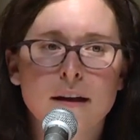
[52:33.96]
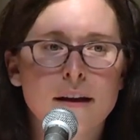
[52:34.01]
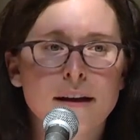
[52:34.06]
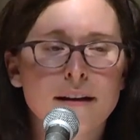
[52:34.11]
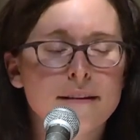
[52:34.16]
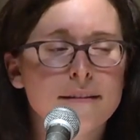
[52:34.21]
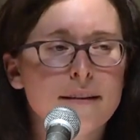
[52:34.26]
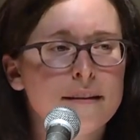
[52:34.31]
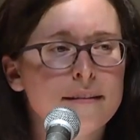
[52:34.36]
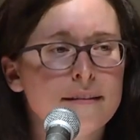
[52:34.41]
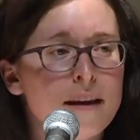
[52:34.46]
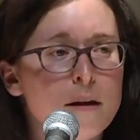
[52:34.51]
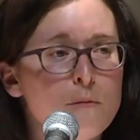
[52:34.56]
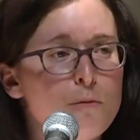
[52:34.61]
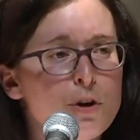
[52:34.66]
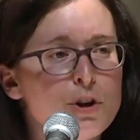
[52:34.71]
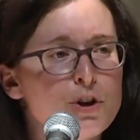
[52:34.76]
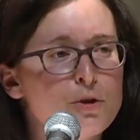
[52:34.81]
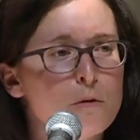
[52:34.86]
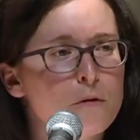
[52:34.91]
It's the same
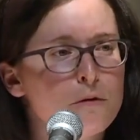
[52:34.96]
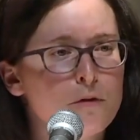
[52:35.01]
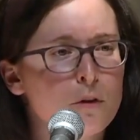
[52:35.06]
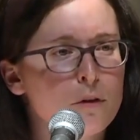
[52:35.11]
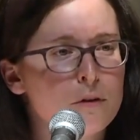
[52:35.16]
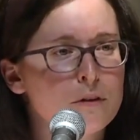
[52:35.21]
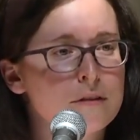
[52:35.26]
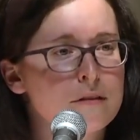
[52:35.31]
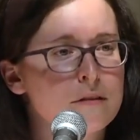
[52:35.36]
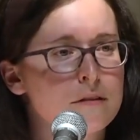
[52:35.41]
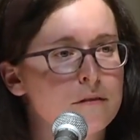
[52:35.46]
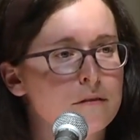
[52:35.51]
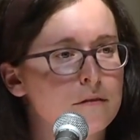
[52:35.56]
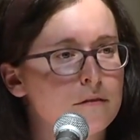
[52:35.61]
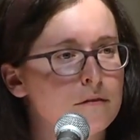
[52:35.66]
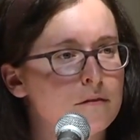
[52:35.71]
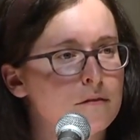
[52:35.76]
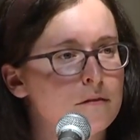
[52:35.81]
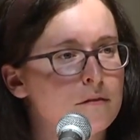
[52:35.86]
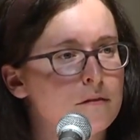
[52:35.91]
ritual, folks.
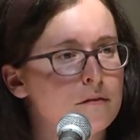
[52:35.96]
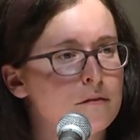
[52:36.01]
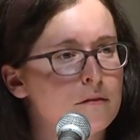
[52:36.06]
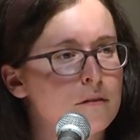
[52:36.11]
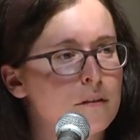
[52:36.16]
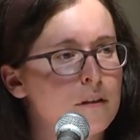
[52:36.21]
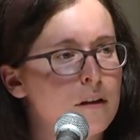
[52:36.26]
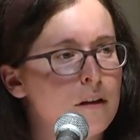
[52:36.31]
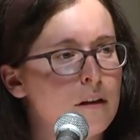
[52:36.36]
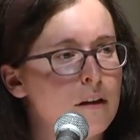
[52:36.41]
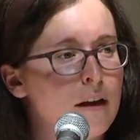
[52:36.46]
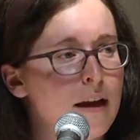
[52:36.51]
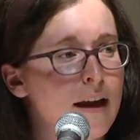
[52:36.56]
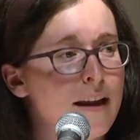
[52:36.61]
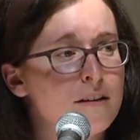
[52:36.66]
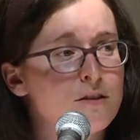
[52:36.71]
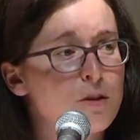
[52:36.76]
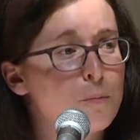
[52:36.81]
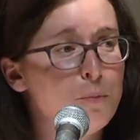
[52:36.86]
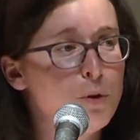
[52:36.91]
And
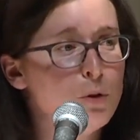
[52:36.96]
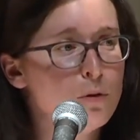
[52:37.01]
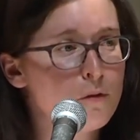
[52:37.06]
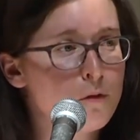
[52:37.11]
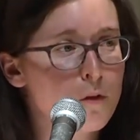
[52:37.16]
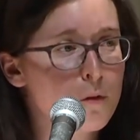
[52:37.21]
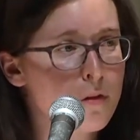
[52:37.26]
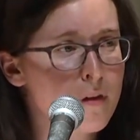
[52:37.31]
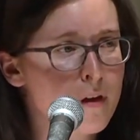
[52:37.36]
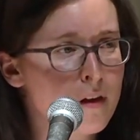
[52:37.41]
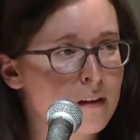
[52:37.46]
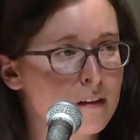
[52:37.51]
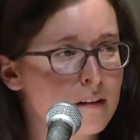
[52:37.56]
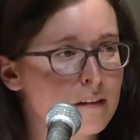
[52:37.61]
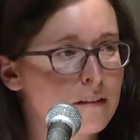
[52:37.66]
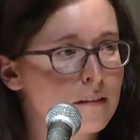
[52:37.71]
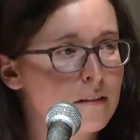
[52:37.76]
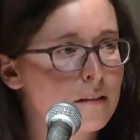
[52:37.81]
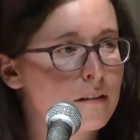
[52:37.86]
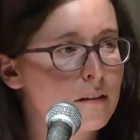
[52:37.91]
it's a beautiful thing.
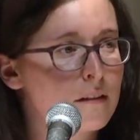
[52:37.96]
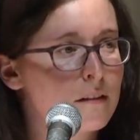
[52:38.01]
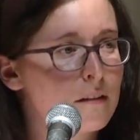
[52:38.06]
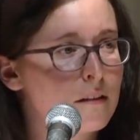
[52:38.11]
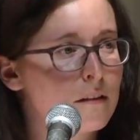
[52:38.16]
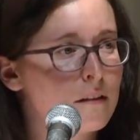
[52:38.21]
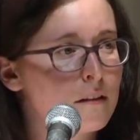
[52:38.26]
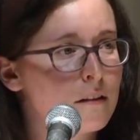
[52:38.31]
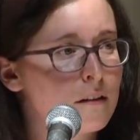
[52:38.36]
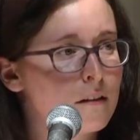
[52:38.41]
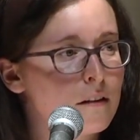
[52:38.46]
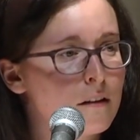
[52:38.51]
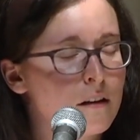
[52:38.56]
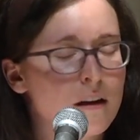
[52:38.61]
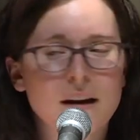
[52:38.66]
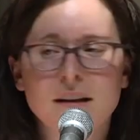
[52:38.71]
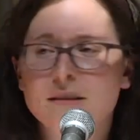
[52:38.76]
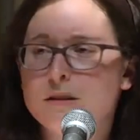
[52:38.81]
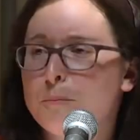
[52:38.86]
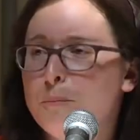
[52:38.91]

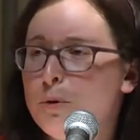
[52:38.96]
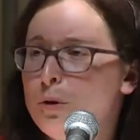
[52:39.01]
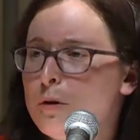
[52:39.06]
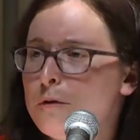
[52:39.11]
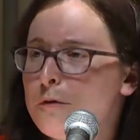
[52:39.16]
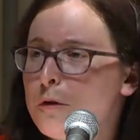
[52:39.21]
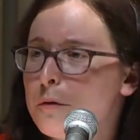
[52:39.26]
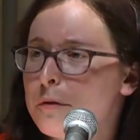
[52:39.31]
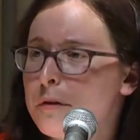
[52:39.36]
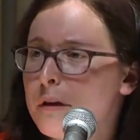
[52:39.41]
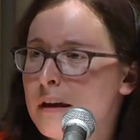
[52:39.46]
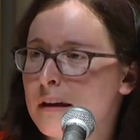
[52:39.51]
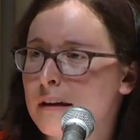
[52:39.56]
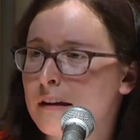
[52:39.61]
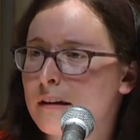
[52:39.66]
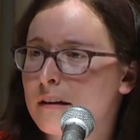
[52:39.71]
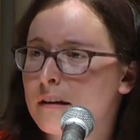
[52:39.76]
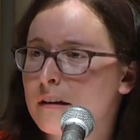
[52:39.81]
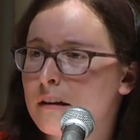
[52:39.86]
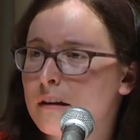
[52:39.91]
It's a beautiful
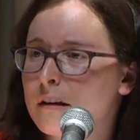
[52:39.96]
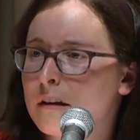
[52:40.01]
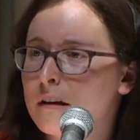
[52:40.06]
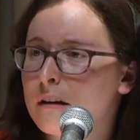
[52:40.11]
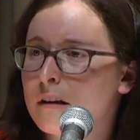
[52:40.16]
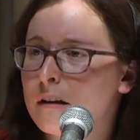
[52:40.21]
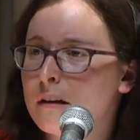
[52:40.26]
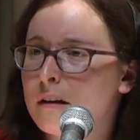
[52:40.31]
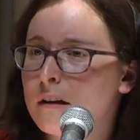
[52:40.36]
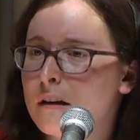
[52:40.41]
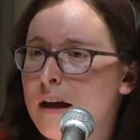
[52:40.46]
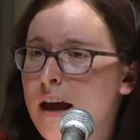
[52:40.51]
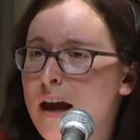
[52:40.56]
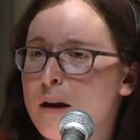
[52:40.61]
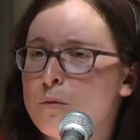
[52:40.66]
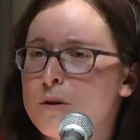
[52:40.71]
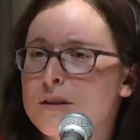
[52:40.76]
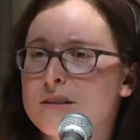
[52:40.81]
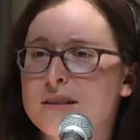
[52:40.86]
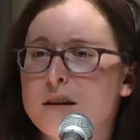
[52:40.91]
thing. And
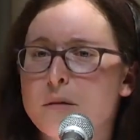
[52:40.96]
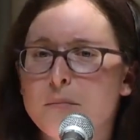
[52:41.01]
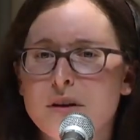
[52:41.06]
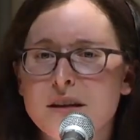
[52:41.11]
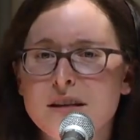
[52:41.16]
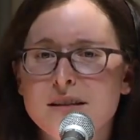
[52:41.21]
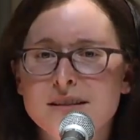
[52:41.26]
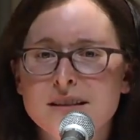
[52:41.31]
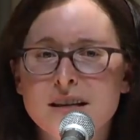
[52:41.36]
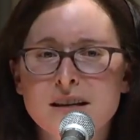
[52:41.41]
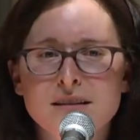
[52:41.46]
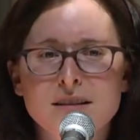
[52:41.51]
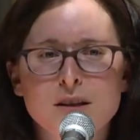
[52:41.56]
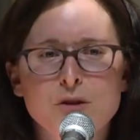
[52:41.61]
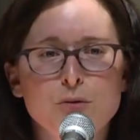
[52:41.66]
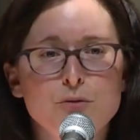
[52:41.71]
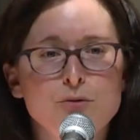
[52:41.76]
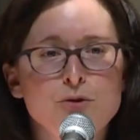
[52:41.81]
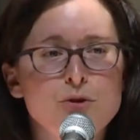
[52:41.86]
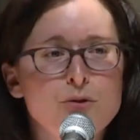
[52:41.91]
when somebody sings it
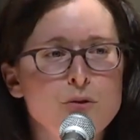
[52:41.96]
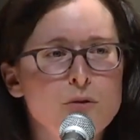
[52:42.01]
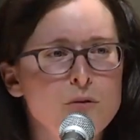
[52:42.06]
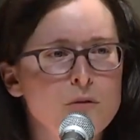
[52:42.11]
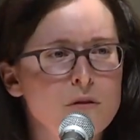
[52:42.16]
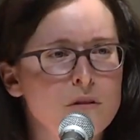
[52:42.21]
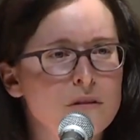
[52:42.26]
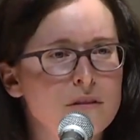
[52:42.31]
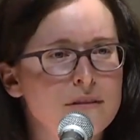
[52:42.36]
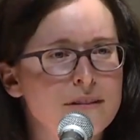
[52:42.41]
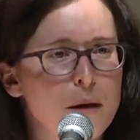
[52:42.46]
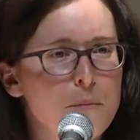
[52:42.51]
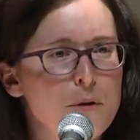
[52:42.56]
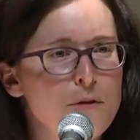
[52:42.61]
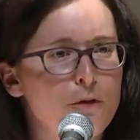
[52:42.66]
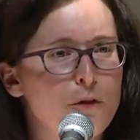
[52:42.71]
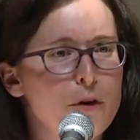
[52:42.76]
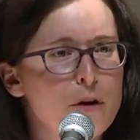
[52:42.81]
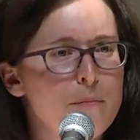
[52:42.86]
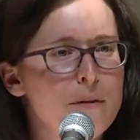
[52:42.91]
who knew Debbie
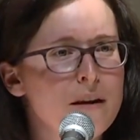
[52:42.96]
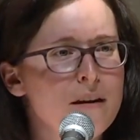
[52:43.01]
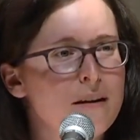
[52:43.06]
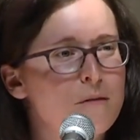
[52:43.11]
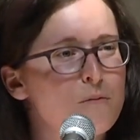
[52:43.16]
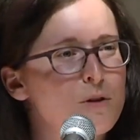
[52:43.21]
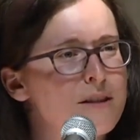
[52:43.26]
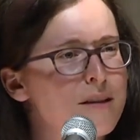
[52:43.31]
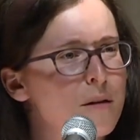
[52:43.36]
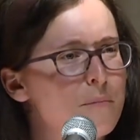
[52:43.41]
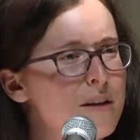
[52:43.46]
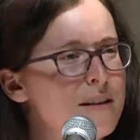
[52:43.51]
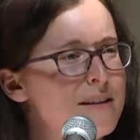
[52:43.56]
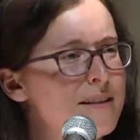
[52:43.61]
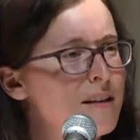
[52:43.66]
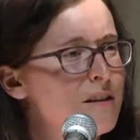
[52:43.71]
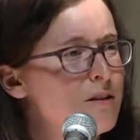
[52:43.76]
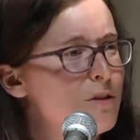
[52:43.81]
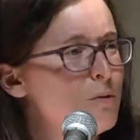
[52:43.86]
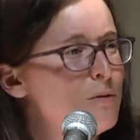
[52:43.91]
Friedman, and when somebody
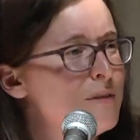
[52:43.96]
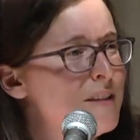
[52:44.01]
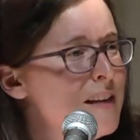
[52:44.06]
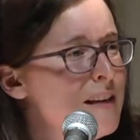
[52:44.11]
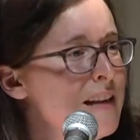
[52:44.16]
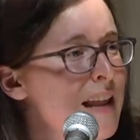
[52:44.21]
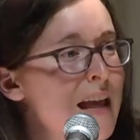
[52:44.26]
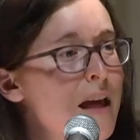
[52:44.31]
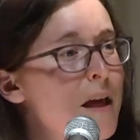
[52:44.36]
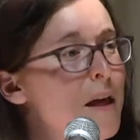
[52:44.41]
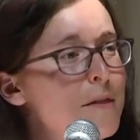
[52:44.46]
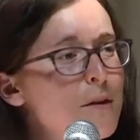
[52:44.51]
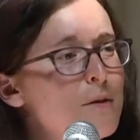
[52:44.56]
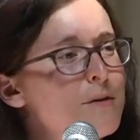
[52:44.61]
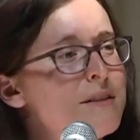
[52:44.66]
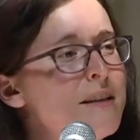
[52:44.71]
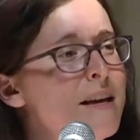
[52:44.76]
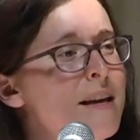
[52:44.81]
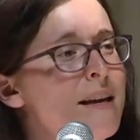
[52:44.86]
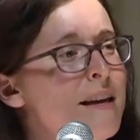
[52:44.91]
sings it who didn't, they're
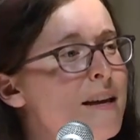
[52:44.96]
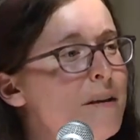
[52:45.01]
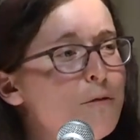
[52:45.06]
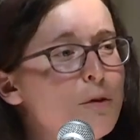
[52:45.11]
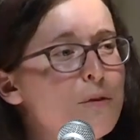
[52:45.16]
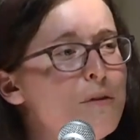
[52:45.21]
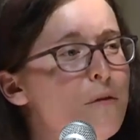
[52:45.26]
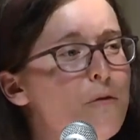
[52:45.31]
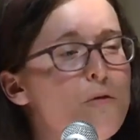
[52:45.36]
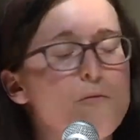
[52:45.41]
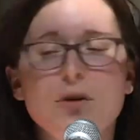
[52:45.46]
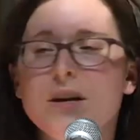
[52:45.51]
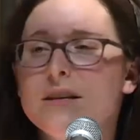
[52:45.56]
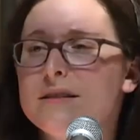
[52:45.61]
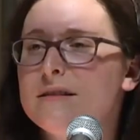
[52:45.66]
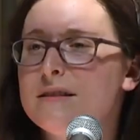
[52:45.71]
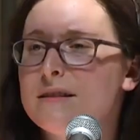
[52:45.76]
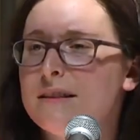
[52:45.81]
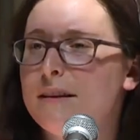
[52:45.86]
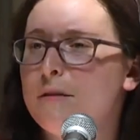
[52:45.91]
singing it for different
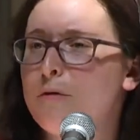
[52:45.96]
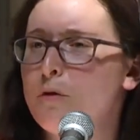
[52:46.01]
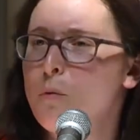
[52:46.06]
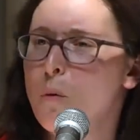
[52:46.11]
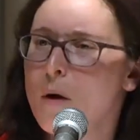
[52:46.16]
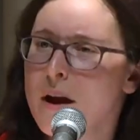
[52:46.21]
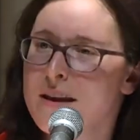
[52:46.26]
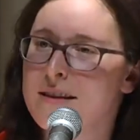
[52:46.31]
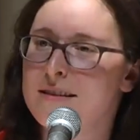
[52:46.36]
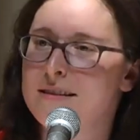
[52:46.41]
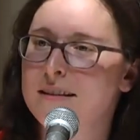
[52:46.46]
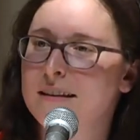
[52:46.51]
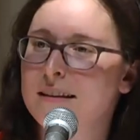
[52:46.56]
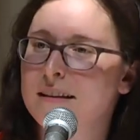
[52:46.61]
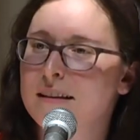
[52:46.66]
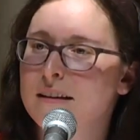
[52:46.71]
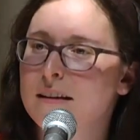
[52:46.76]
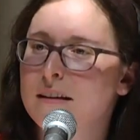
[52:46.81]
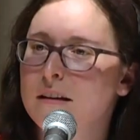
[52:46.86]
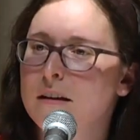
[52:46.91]
reasons in different ways.
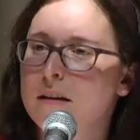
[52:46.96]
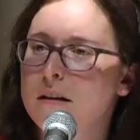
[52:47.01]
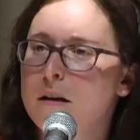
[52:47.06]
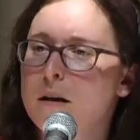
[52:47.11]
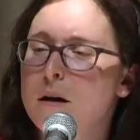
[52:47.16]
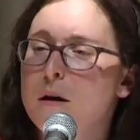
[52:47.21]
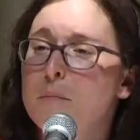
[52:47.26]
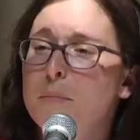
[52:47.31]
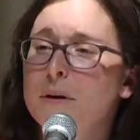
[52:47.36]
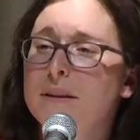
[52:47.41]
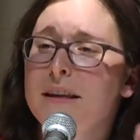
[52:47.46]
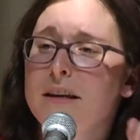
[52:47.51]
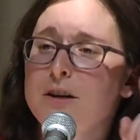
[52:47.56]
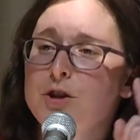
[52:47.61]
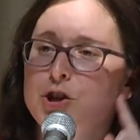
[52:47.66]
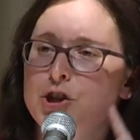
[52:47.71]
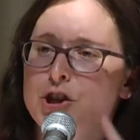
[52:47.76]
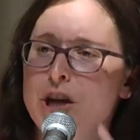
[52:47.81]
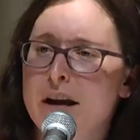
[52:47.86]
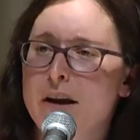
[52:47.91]
But they
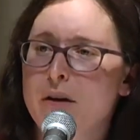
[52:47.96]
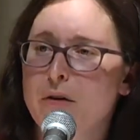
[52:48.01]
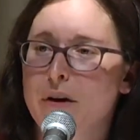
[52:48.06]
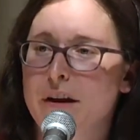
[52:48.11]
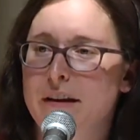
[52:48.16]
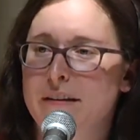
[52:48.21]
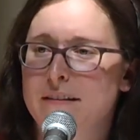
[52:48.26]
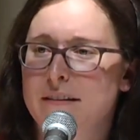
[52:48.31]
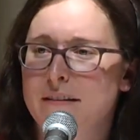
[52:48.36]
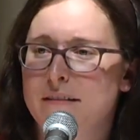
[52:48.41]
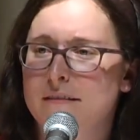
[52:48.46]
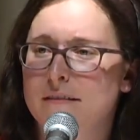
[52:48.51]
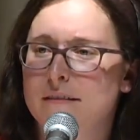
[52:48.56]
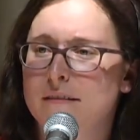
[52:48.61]
share it.